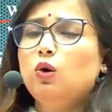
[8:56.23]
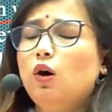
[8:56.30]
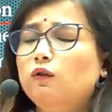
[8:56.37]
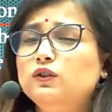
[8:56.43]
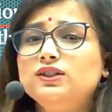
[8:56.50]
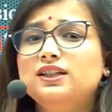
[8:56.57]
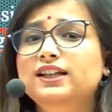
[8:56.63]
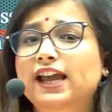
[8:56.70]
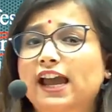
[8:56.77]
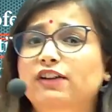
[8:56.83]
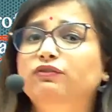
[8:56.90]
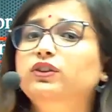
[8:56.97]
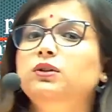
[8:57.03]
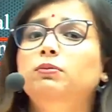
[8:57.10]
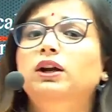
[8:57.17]
obviously
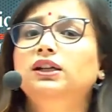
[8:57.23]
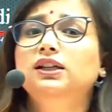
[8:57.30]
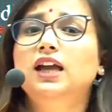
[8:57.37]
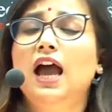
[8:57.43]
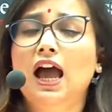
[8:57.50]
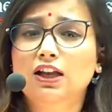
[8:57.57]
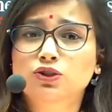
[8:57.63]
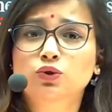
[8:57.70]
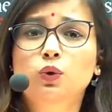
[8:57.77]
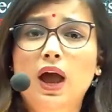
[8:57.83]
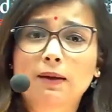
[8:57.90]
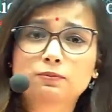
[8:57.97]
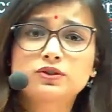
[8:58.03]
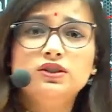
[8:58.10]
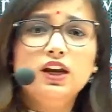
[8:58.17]
everybody has to
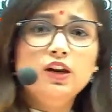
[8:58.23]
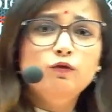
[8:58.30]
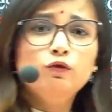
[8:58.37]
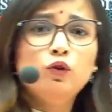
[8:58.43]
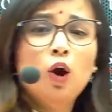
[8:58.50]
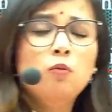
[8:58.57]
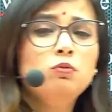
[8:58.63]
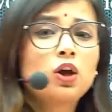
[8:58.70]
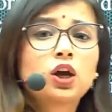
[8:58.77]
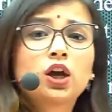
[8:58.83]
abstain from.